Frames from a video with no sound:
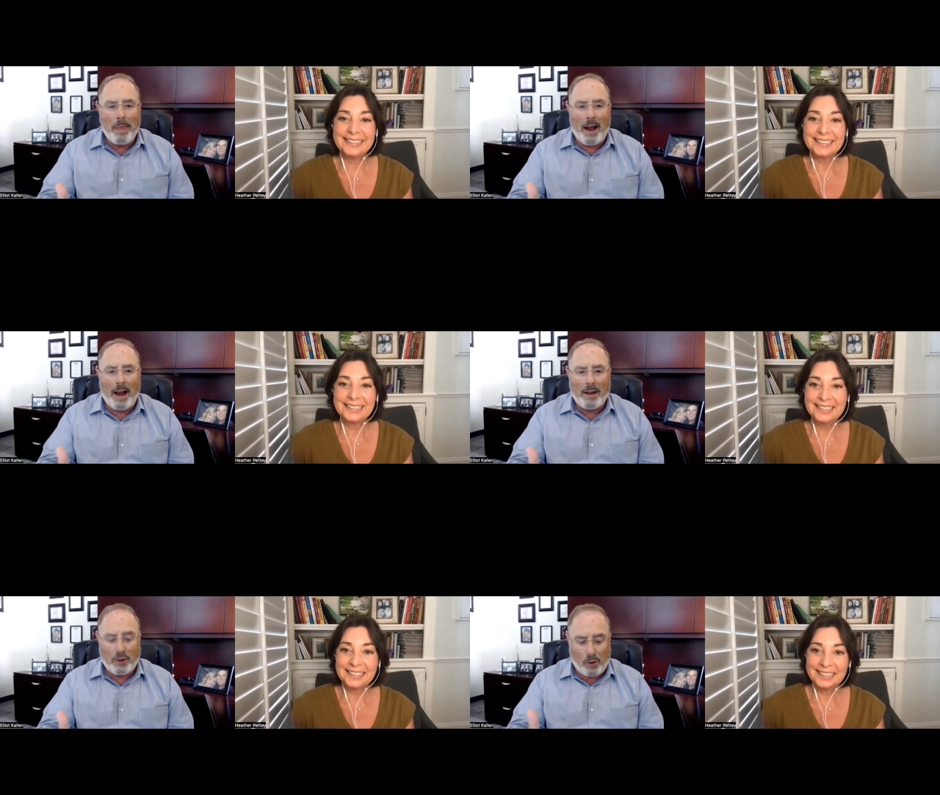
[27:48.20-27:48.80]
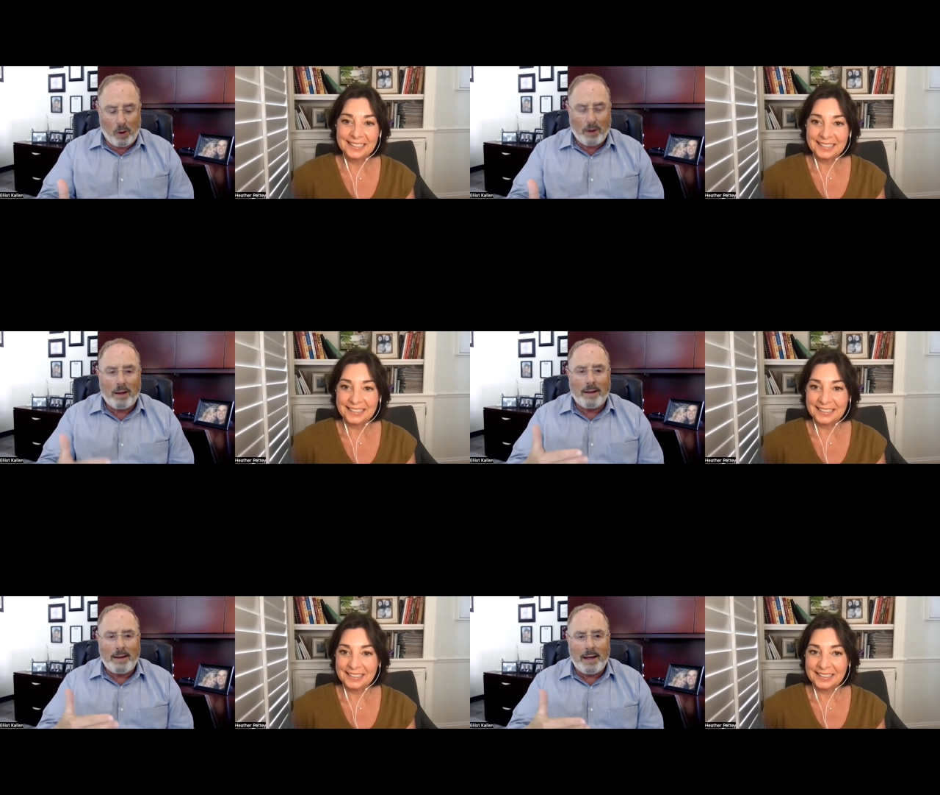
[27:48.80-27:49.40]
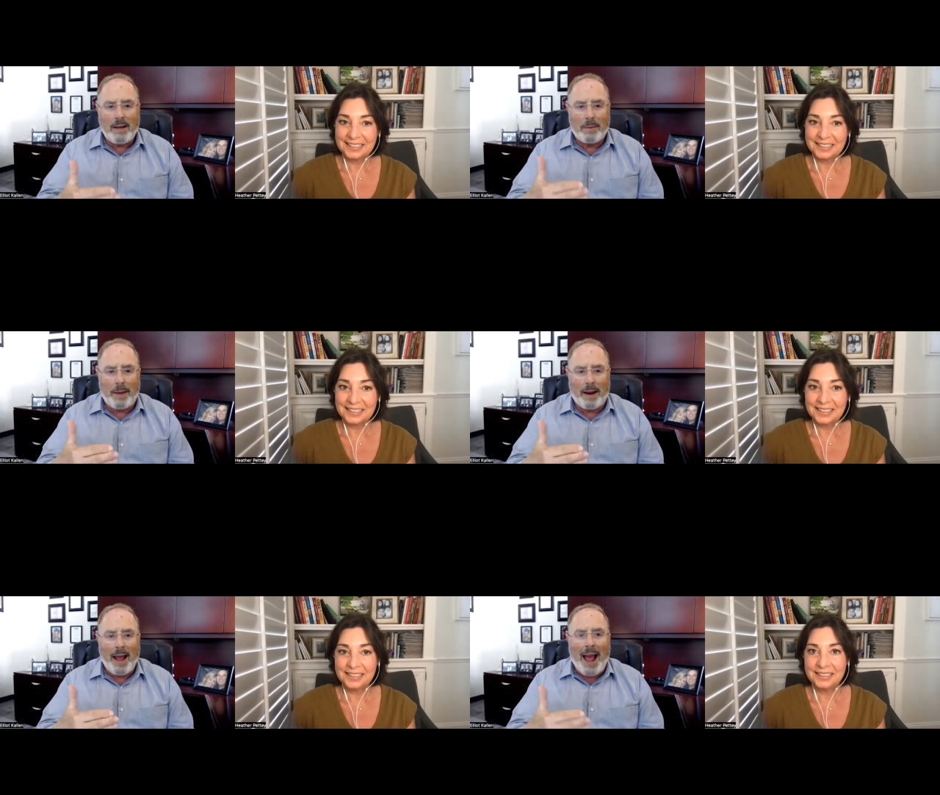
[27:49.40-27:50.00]
Speaker 1: I talk to the teens
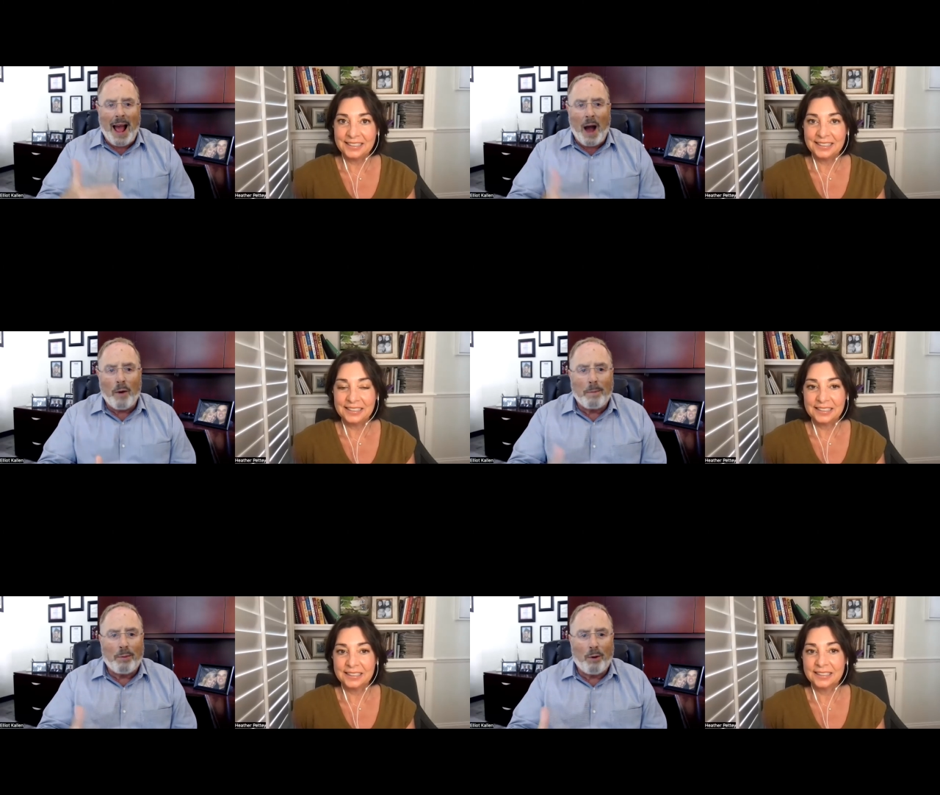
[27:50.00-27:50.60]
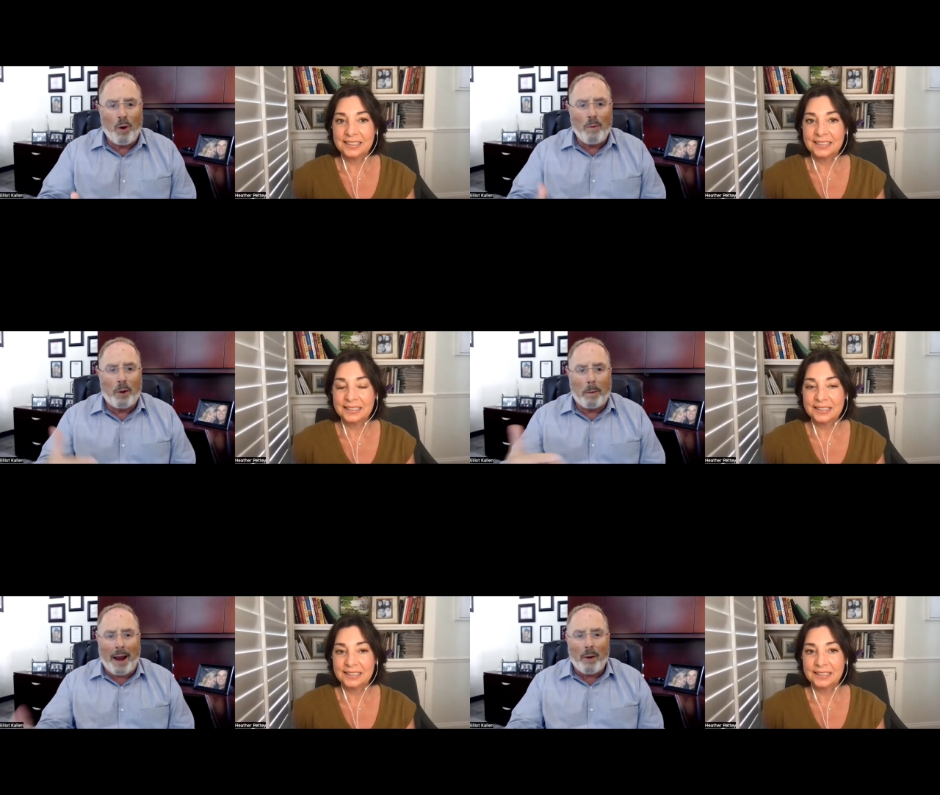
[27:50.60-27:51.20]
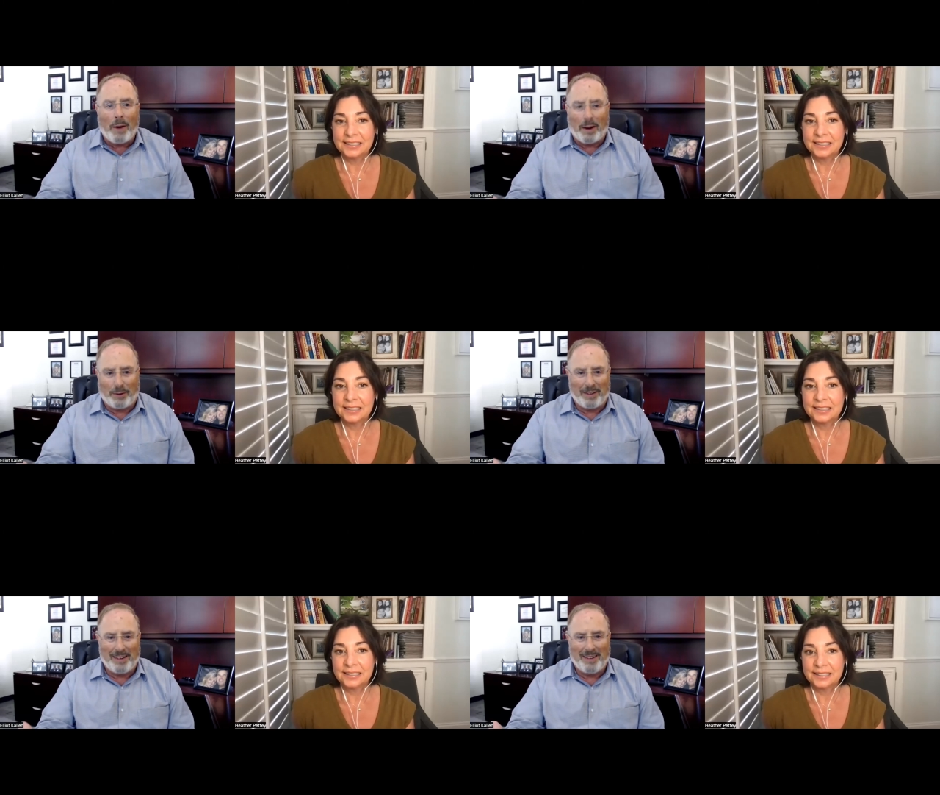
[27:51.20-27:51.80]
about how to probe their
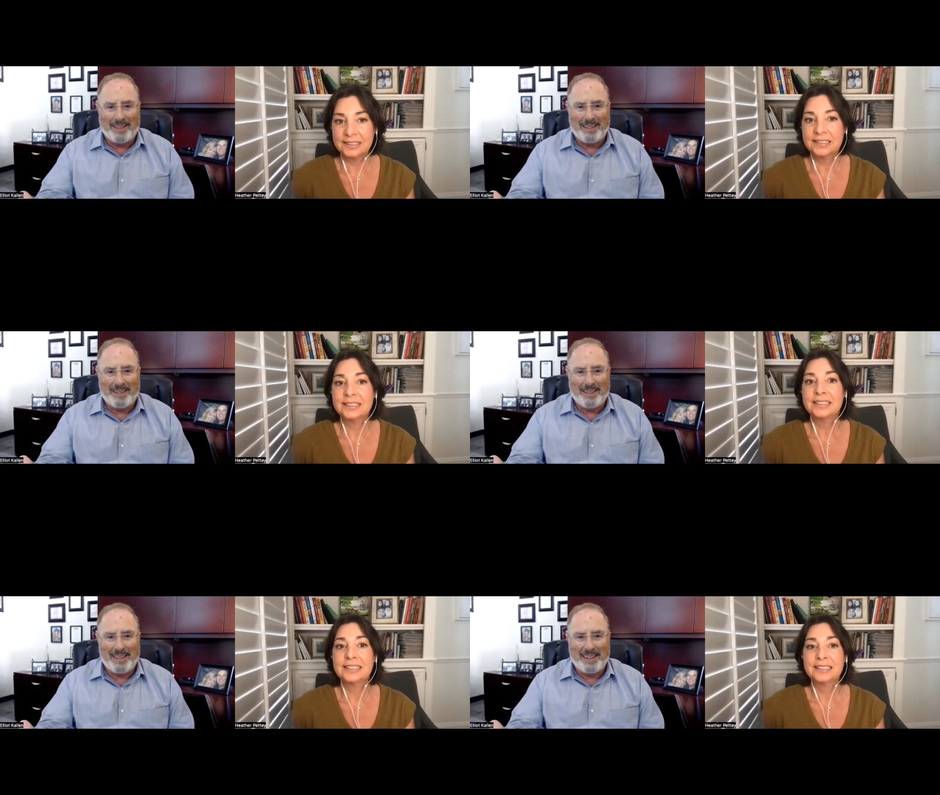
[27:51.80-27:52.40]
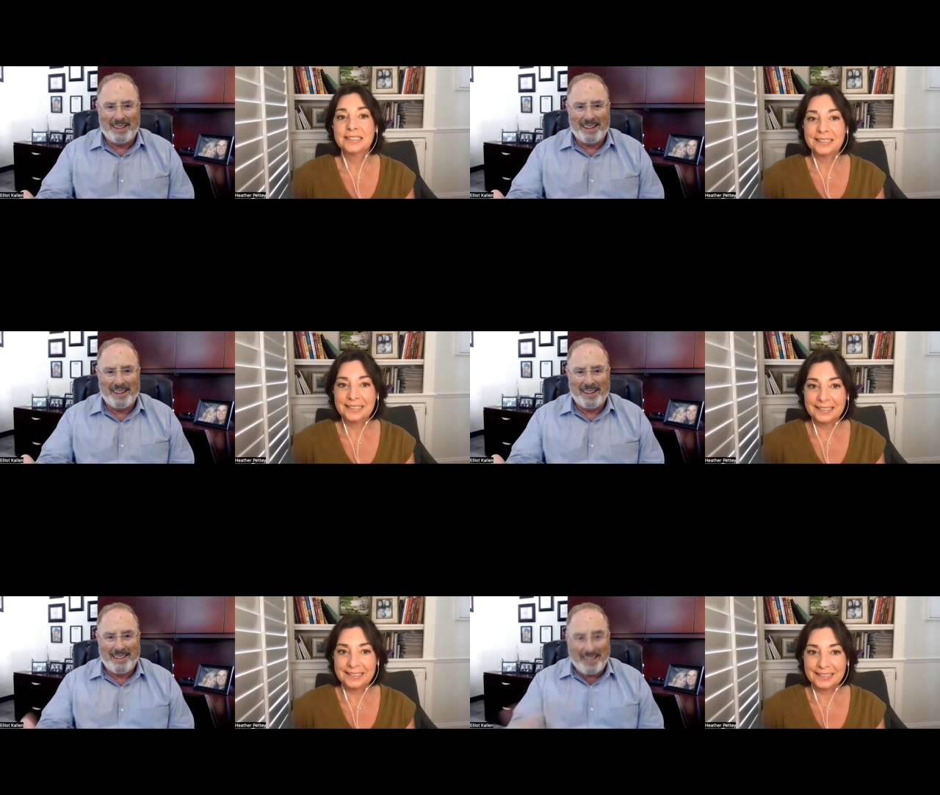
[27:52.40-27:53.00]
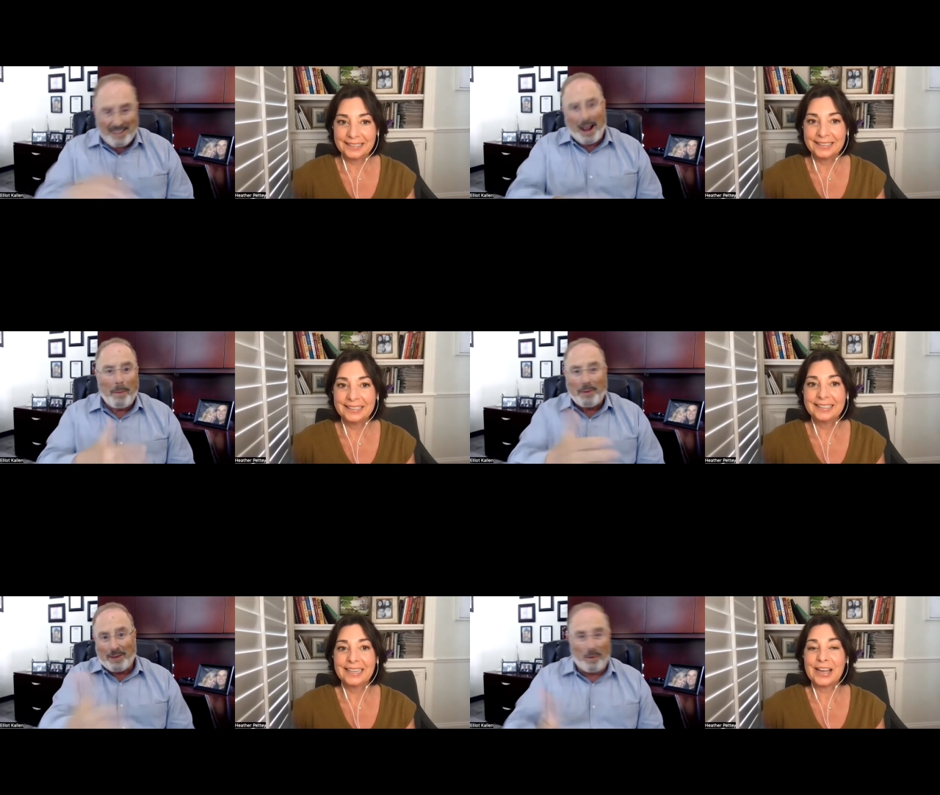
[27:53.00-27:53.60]
parents. Just the
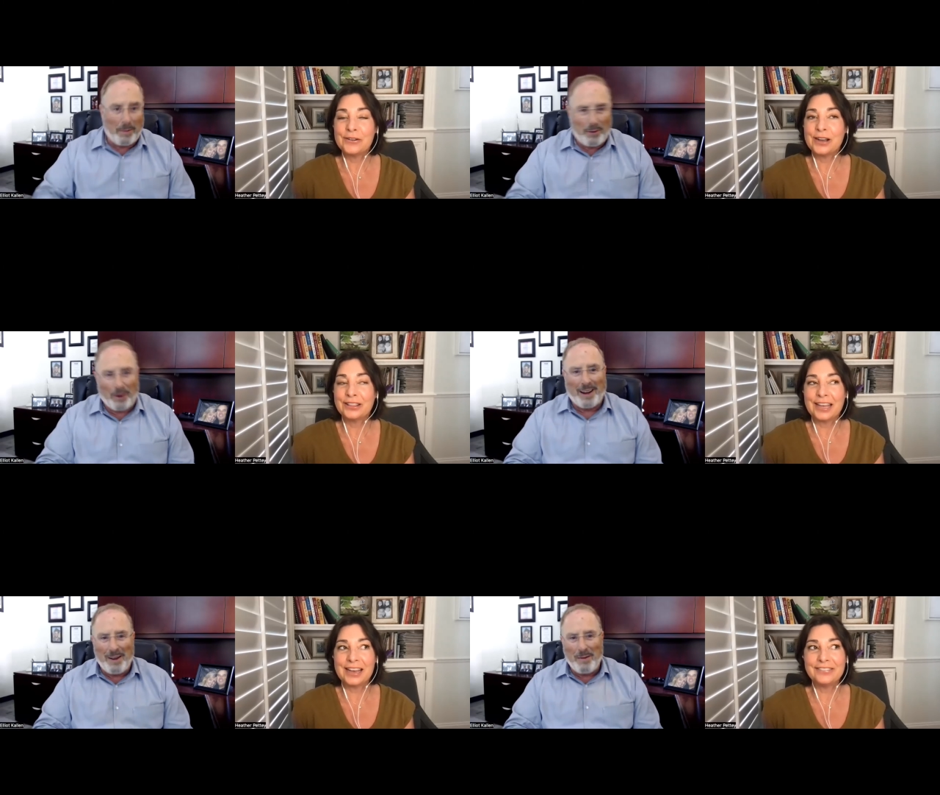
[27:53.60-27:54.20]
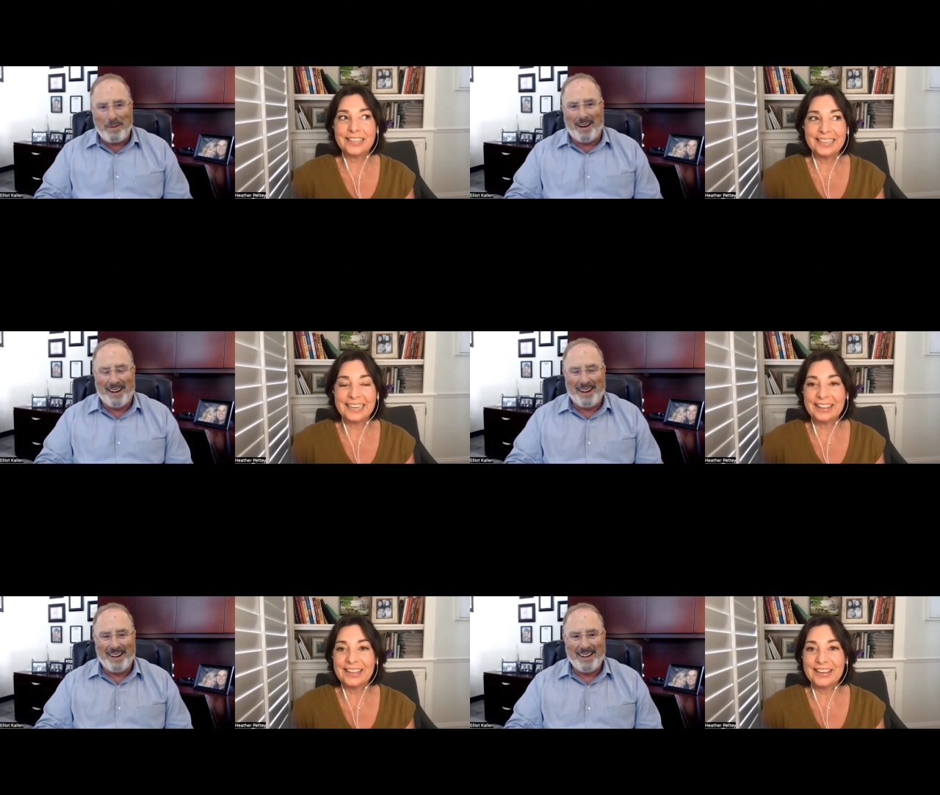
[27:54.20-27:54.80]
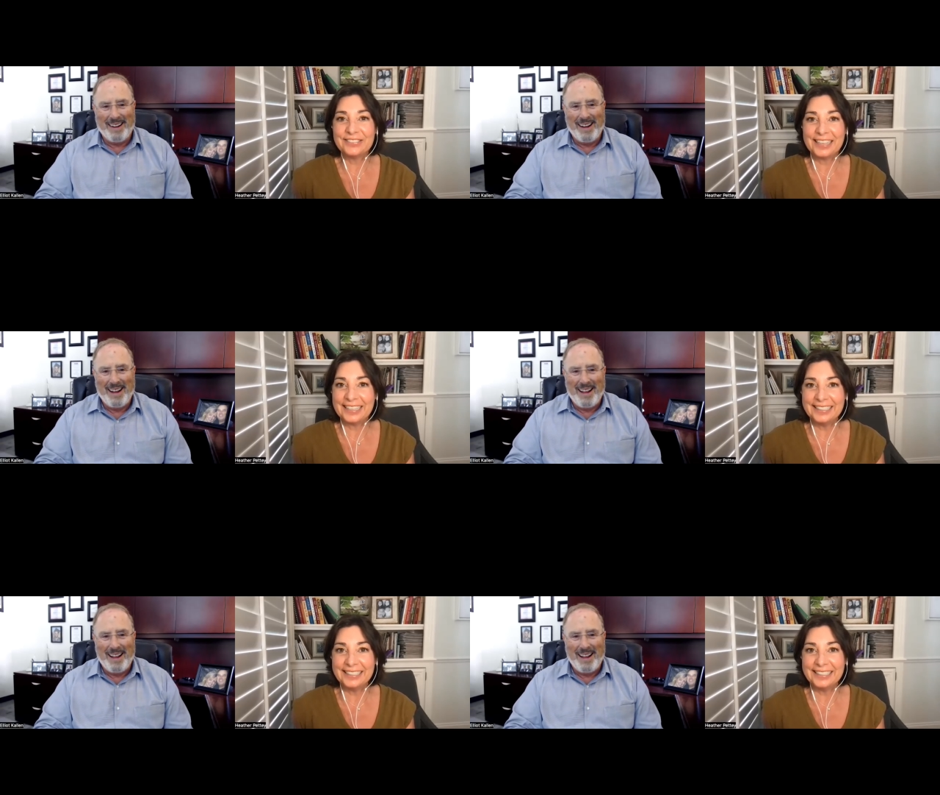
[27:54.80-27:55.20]
opposite of what oh, I
Speaker 2: love about. it. I love
Speaker 1: it.